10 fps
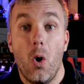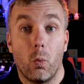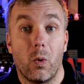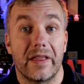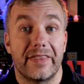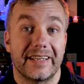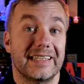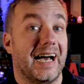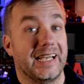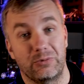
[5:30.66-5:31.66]
One
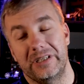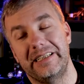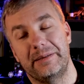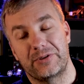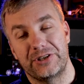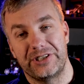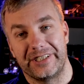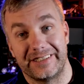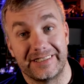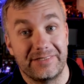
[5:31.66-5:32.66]
thing that I really
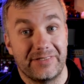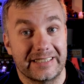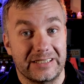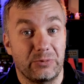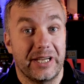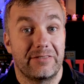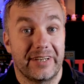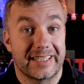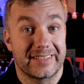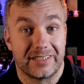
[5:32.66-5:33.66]
appreciate is the fact that we have
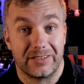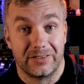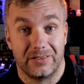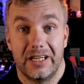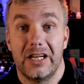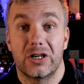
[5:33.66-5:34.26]
external